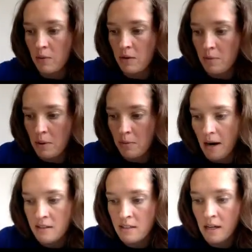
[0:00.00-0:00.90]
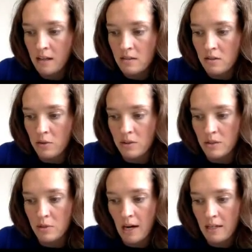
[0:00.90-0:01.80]
we've been practicing. So we're
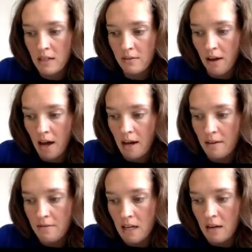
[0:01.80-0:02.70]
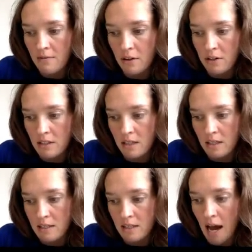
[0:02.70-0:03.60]
subtracting 5. The inverse
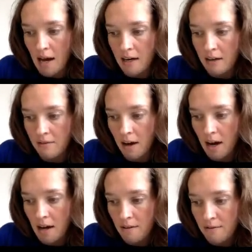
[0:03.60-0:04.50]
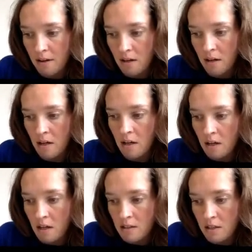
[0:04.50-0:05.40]
is adding 5.
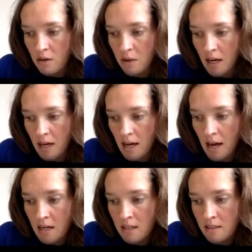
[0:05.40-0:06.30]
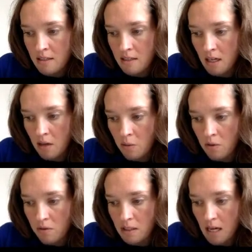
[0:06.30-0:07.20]
So we get x
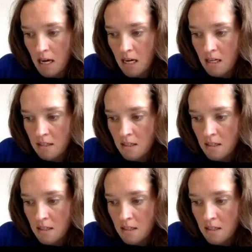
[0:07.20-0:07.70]
equals 8.